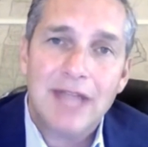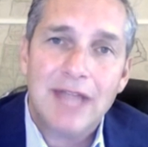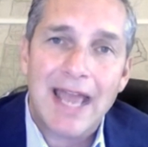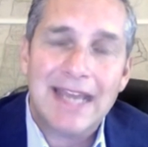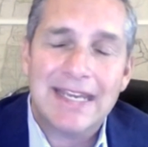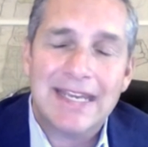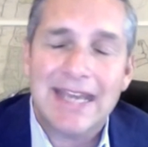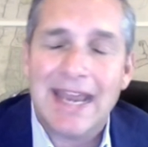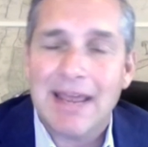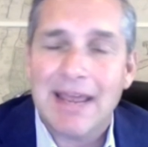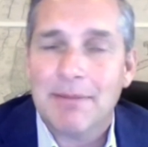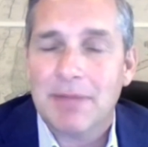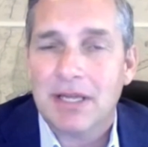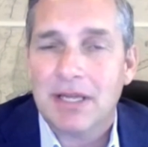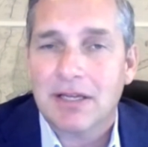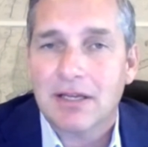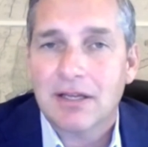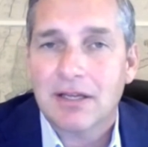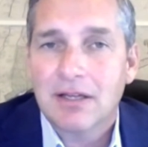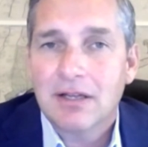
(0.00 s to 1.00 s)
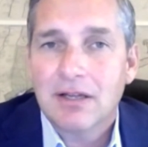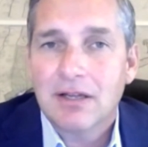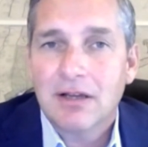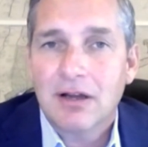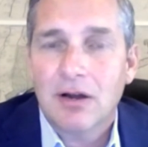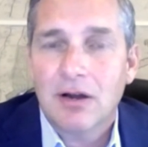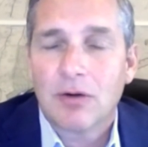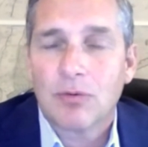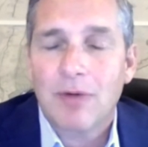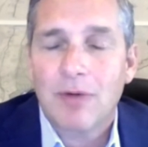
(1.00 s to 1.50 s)
dynamic
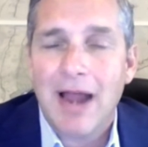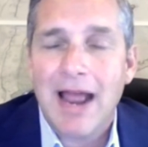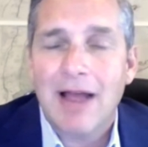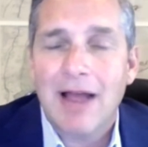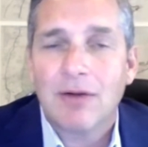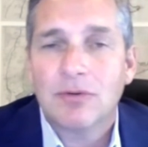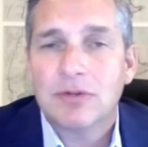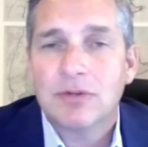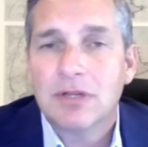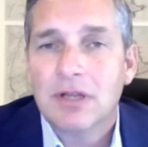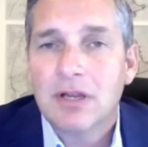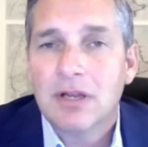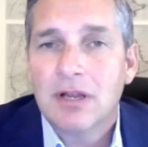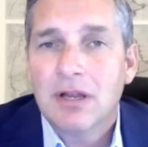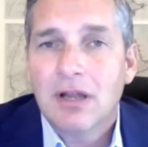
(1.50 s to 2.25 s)
around